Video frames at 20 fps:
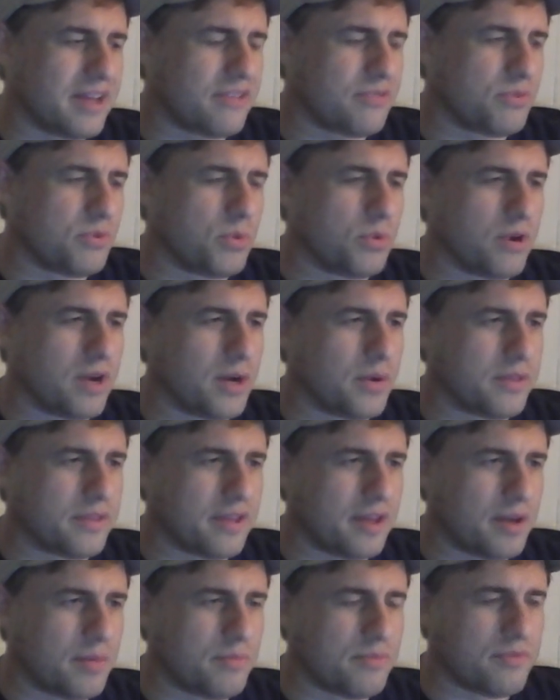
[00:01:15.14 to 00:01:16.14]
where we're at with
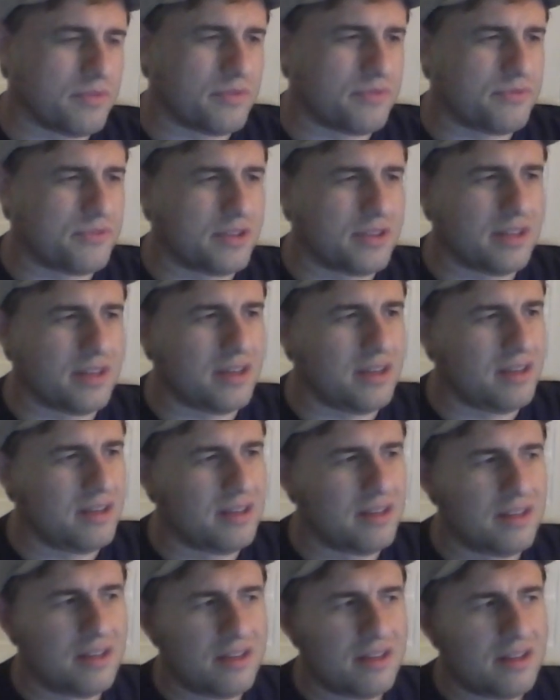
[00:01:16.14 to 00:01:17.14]
them.
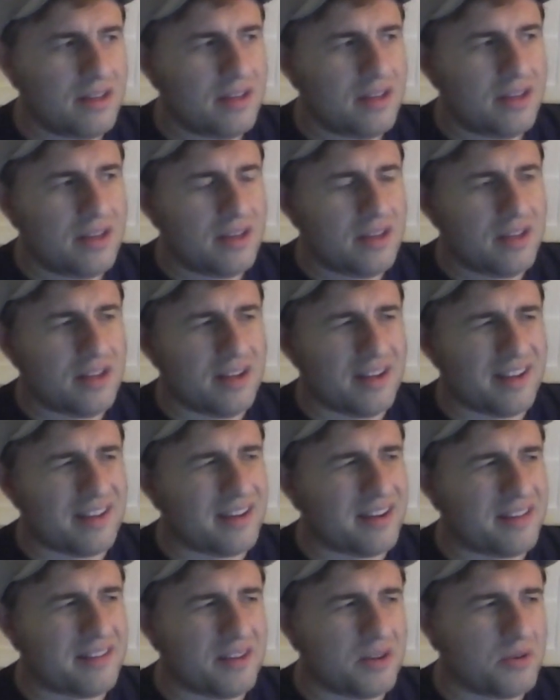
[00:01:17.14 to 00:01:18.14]
Philly,
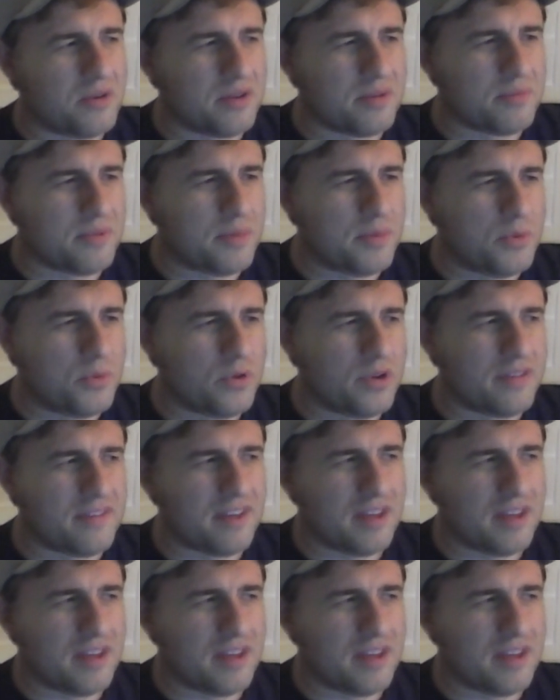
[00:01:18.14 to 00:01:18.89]
two teams,